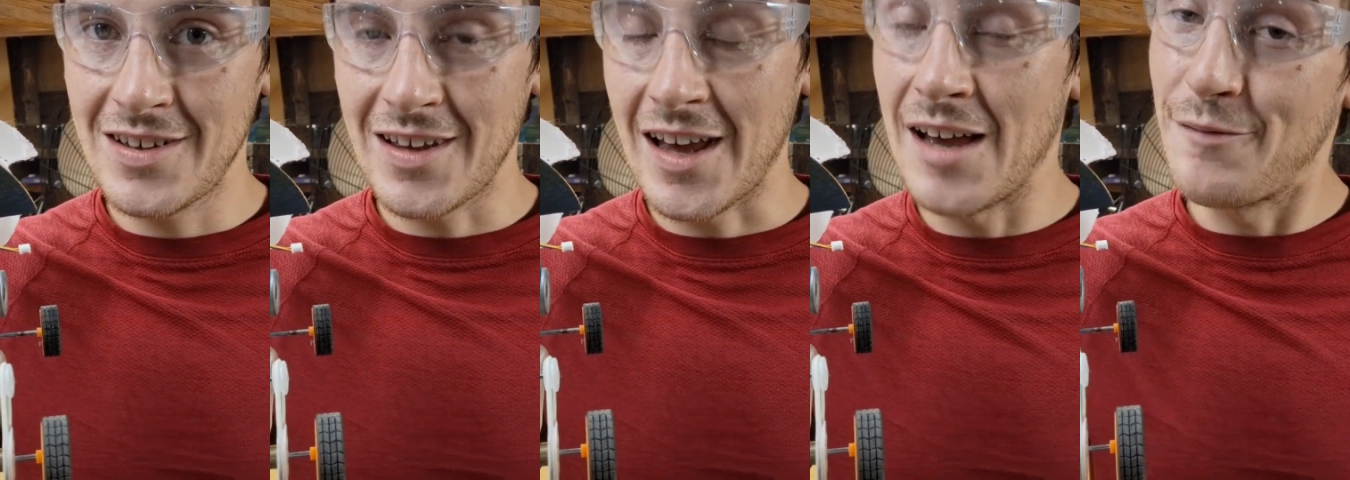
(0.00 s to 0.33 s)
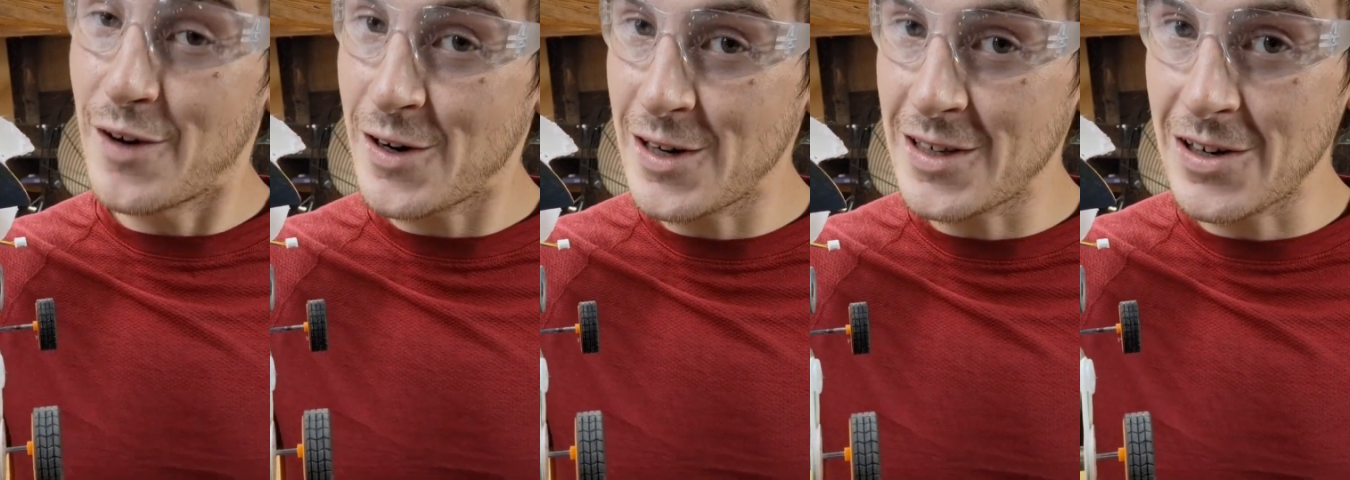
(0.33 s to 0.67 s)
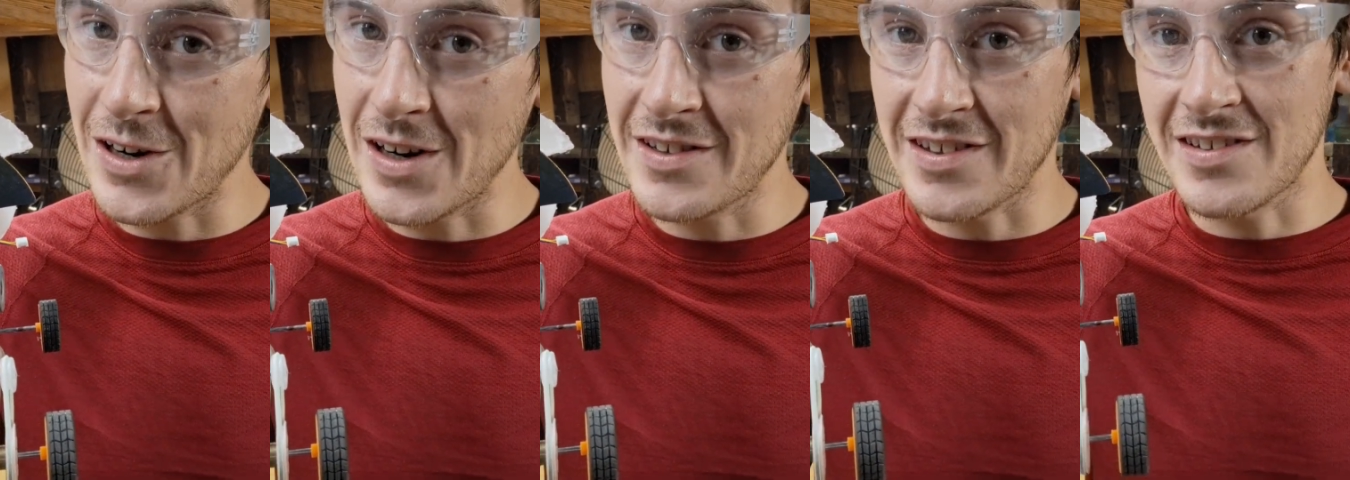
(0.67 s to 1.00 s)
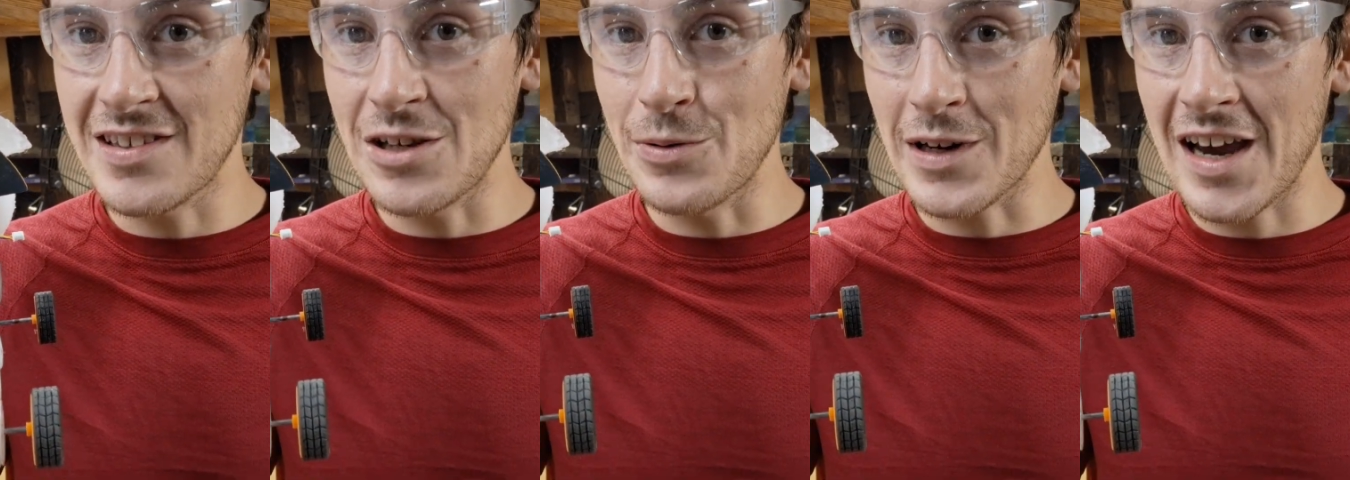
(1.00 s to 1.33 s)
I'm very curious to
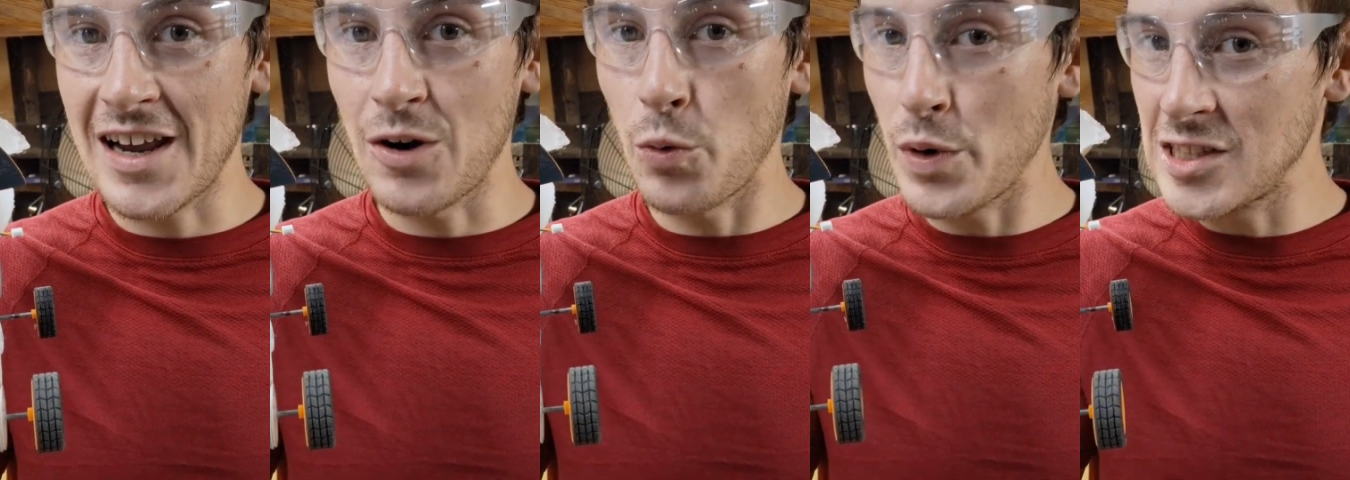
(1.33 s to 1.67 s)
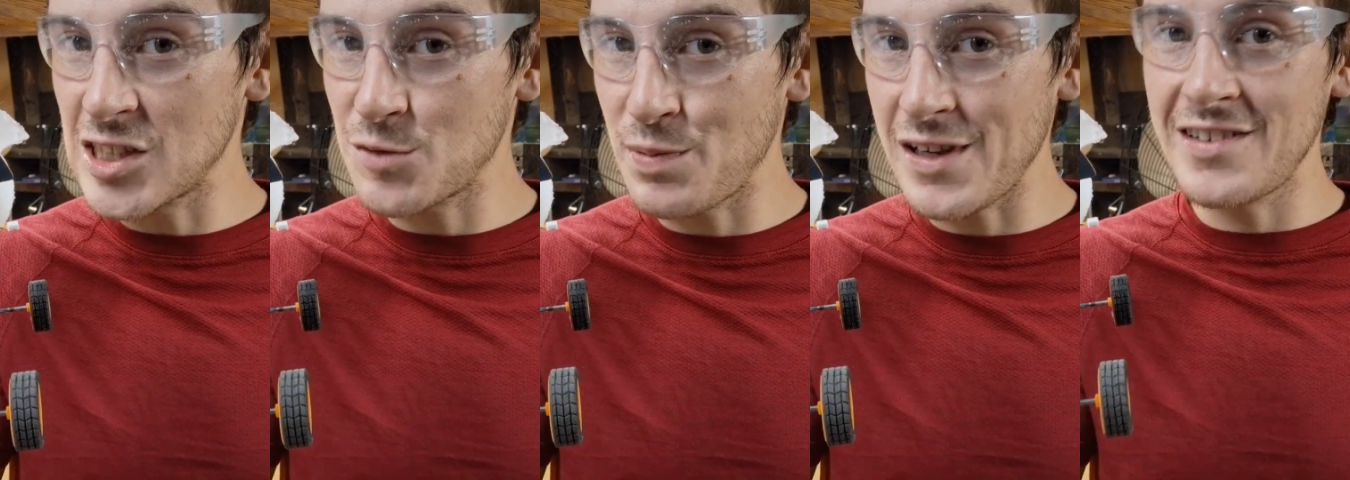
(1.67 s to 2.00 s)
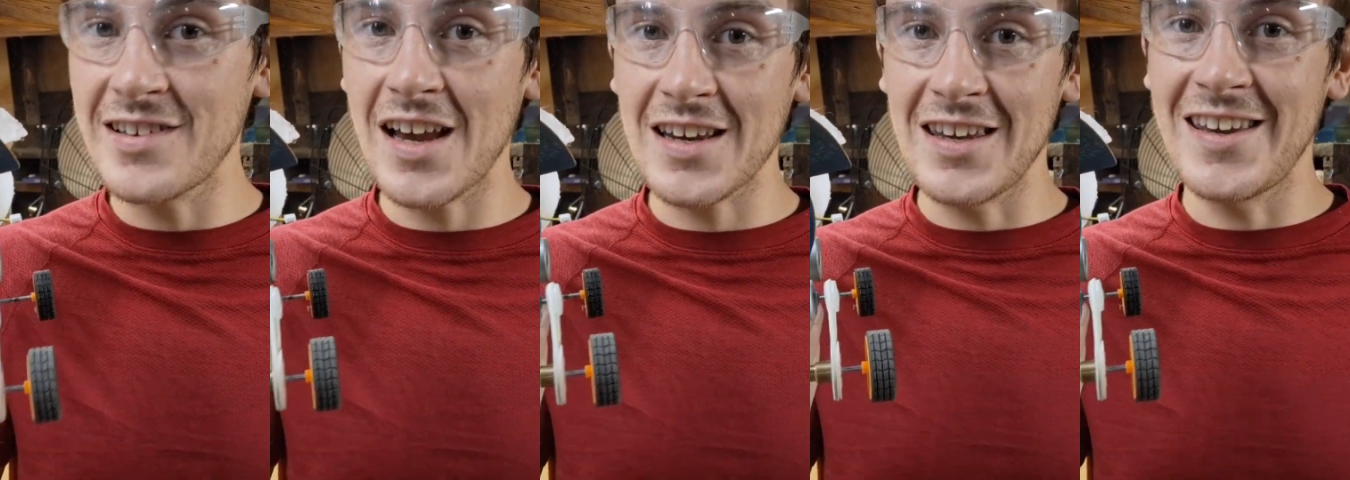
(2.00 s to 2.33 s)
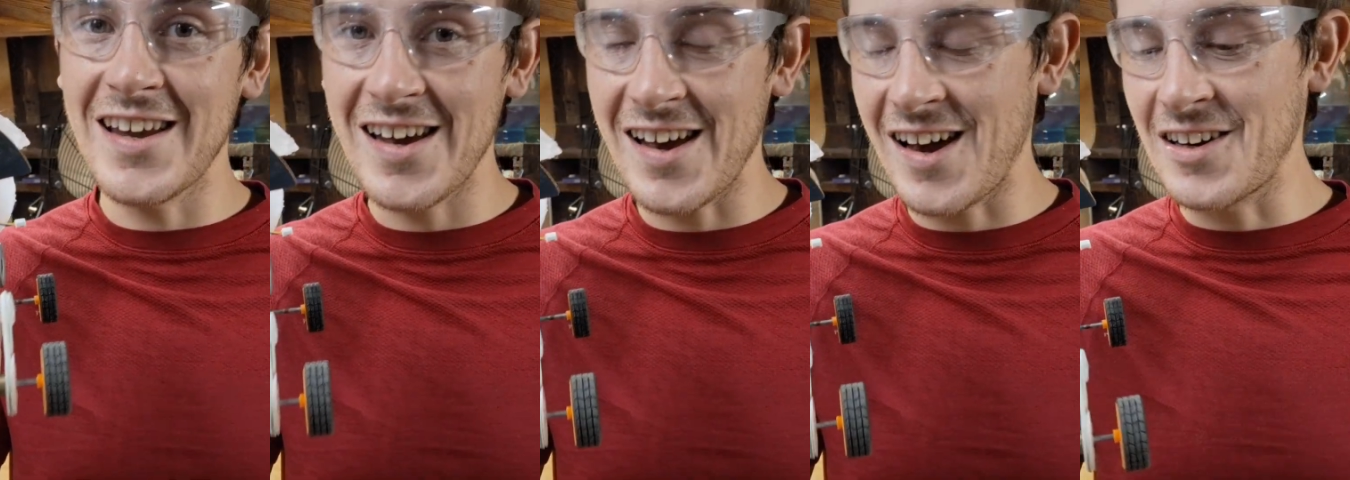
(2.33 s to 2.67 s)
see what kind of wind speeds I can
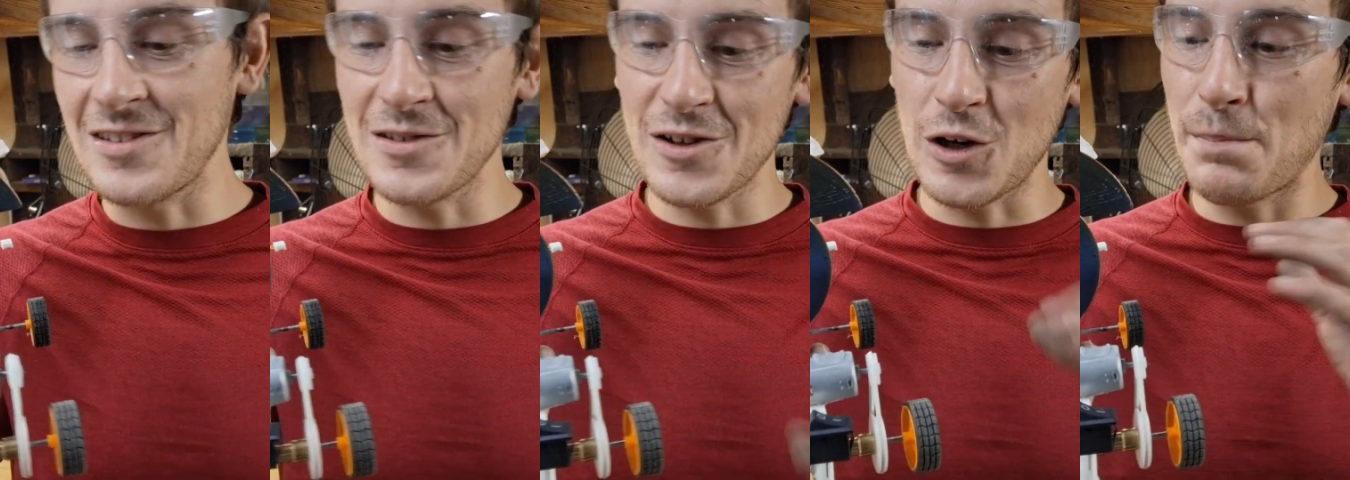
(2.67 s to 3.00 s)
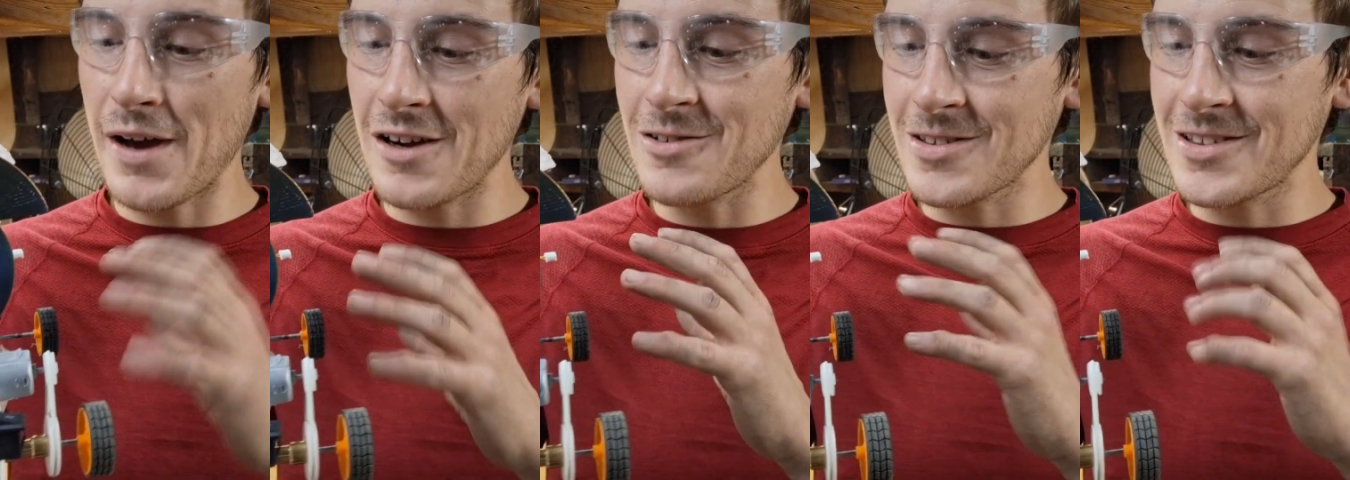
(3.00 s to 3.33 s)
get on a little pedal